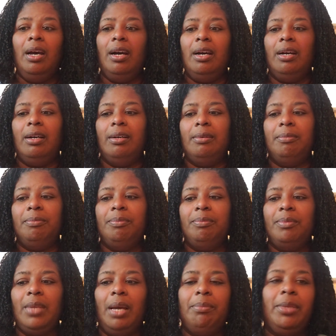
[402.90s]
I'm
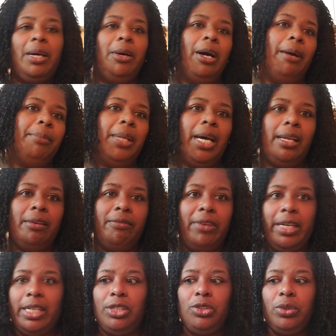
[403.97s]
not a
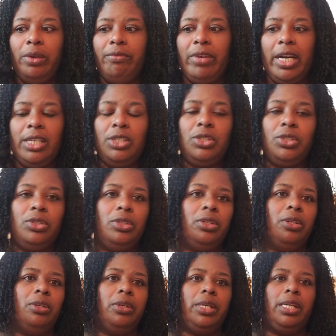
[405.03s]
financial advisor
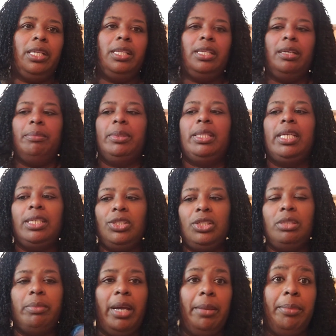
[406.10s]
or anything, but that's
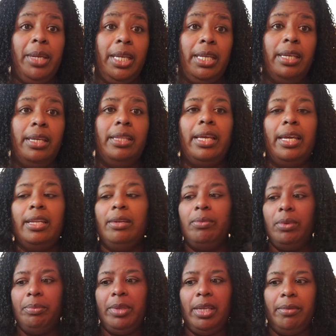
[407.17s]
just my opinion, that it
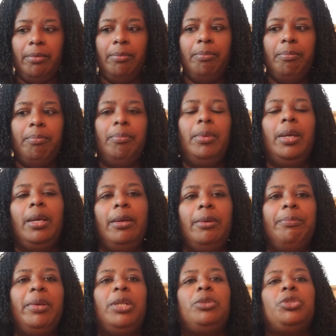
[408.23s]
would be
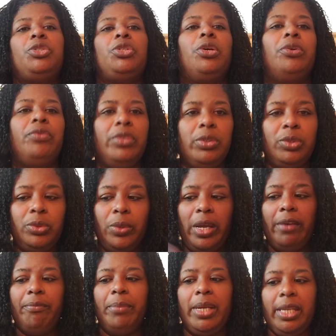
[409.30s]
better serve you to
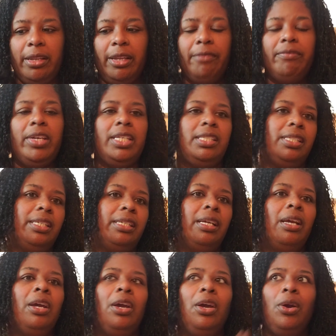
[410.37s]
have money invested
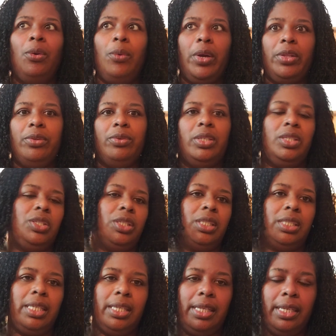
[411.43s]
rather than
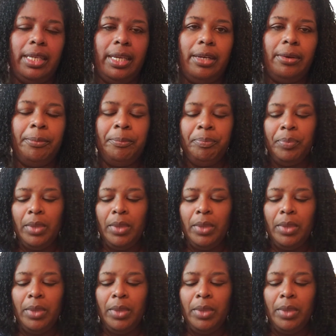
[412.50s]
just sitting there.